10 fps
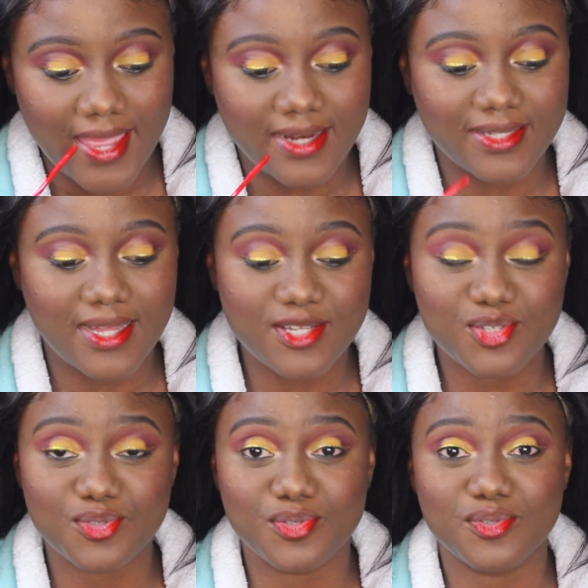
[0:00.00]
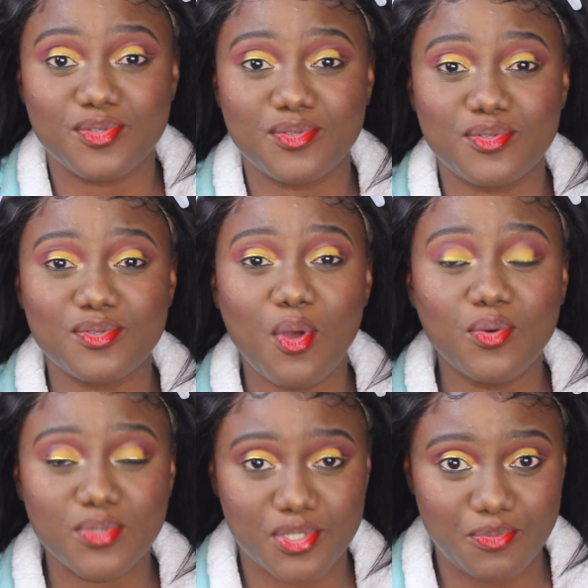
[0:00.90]
and it glides on
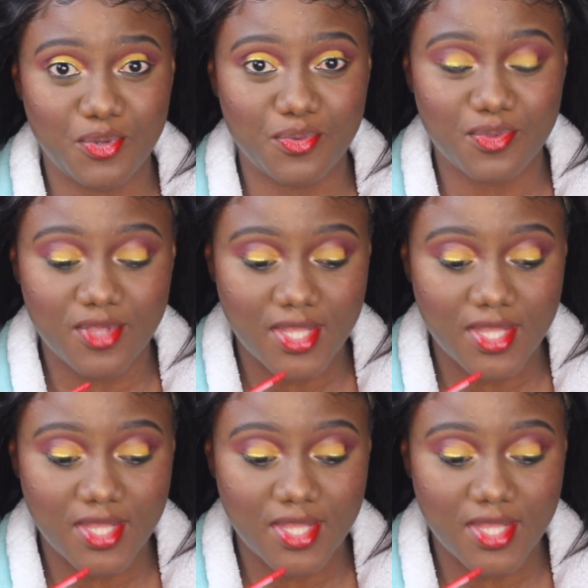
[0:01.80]
so smooth.